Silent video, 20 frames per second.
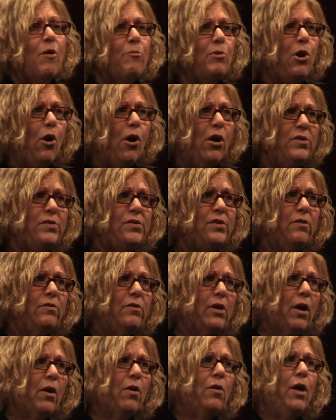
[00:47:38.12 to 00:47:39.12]
And we also
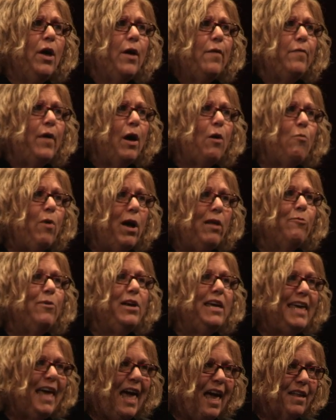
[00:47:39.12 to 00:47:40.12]
know that when
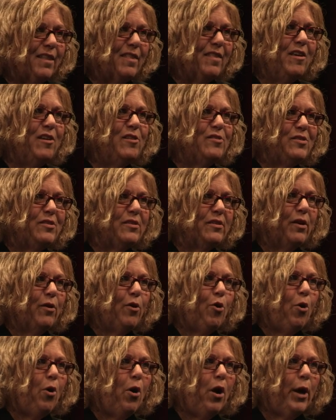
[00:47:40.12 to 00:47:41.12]
we get these
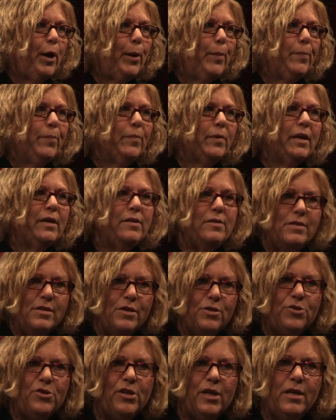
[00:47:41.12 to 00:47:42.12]

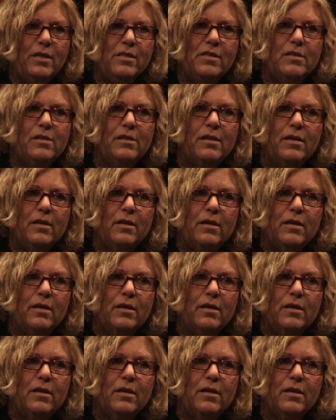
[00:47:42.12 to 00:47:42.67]
conditioned